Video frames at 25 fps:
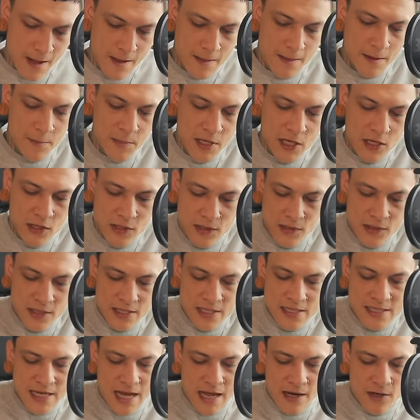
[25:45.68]
Let me clear
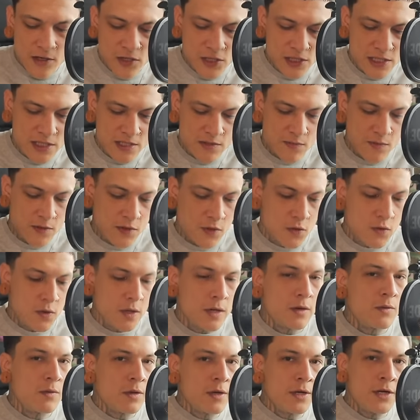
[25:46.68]
these energies real
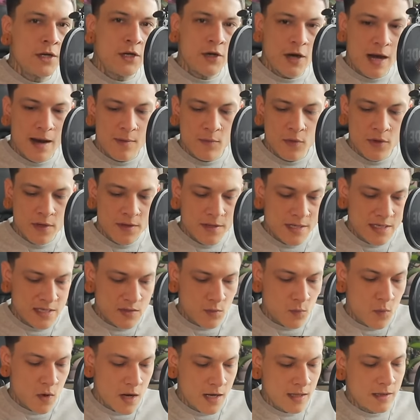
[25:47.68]
quick. We're going to grab one of these
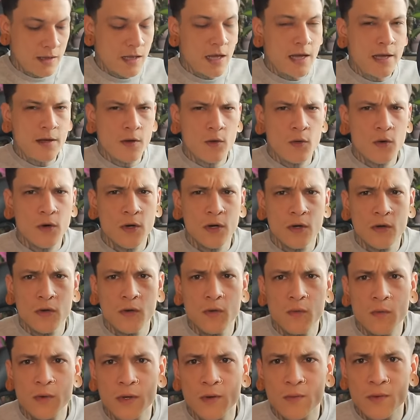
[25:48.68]
white light
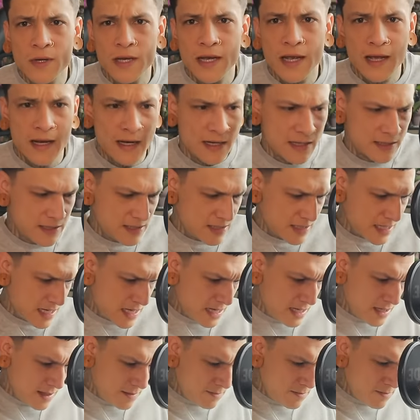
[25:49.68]
oracle. Where are we at on
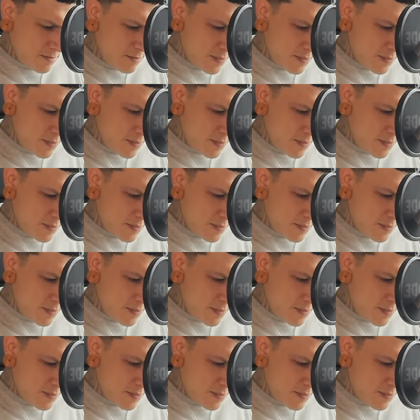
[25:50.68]
time?